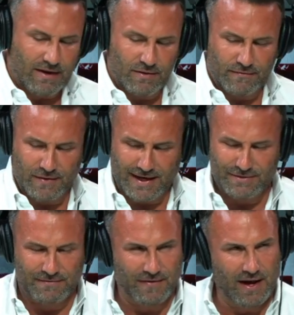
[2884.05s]
don't know if you guys
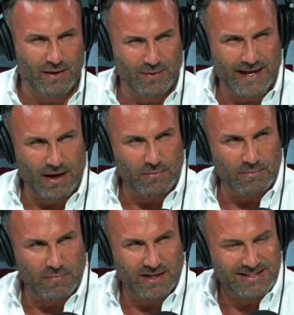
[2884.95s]
are following
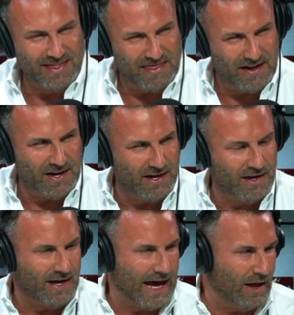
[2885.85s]
Albert, but it's
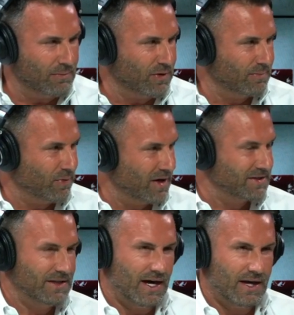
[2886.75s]
the Albert
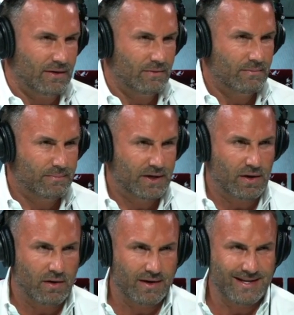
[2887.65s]
Preciado, P
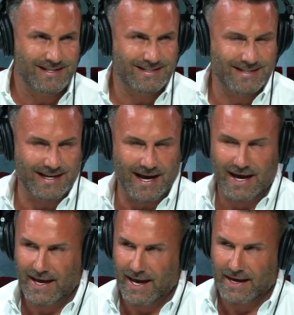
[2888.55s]
R E C
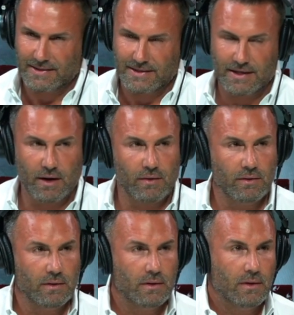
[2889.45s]
I A D O.
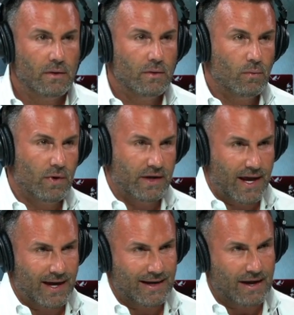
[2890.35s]
Where do you
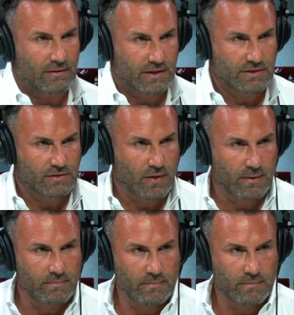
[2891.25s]
hang out? Instagram?